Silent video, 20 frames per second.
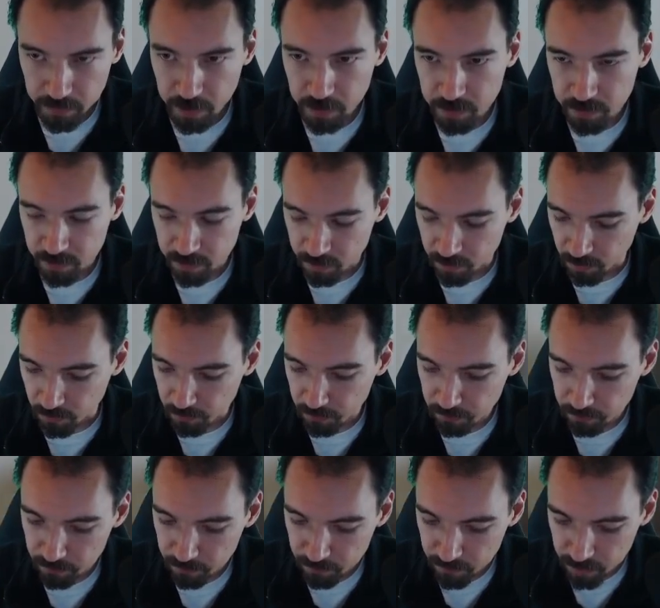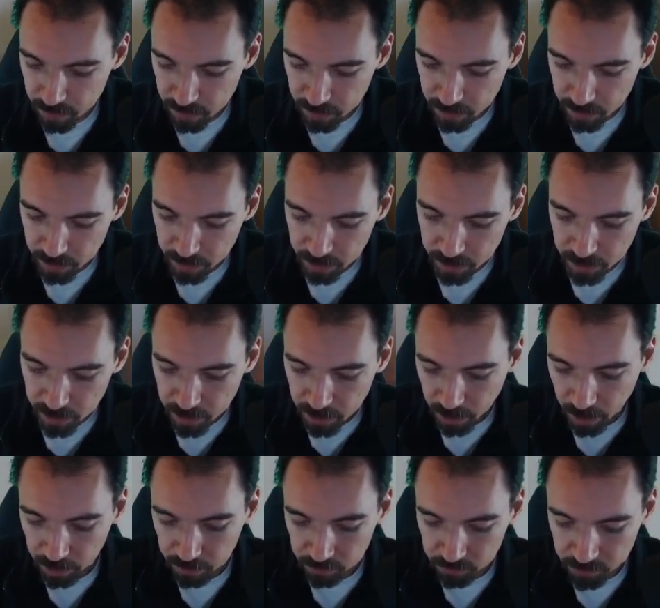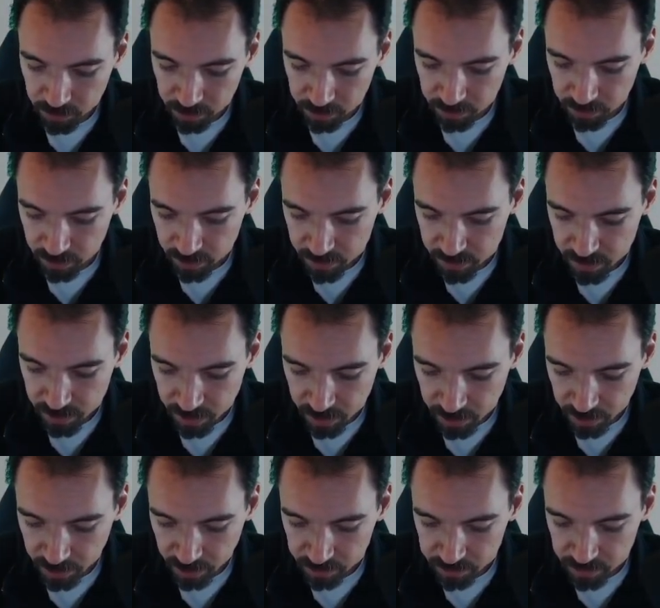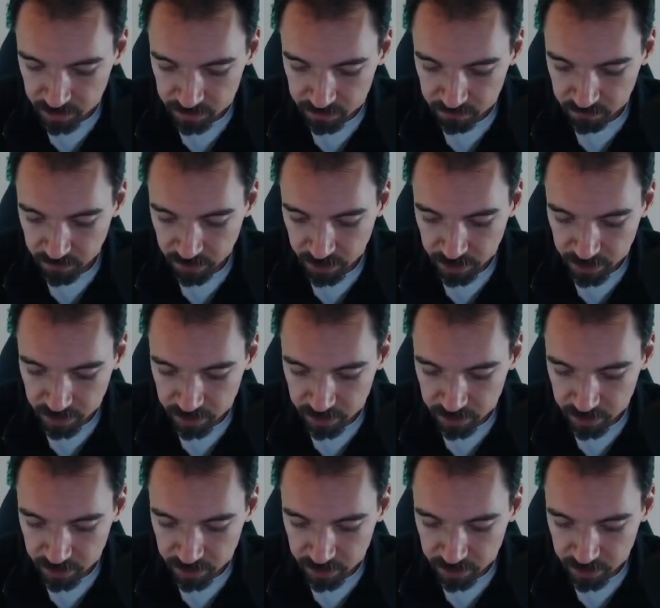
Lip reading: So, I look at this and I identify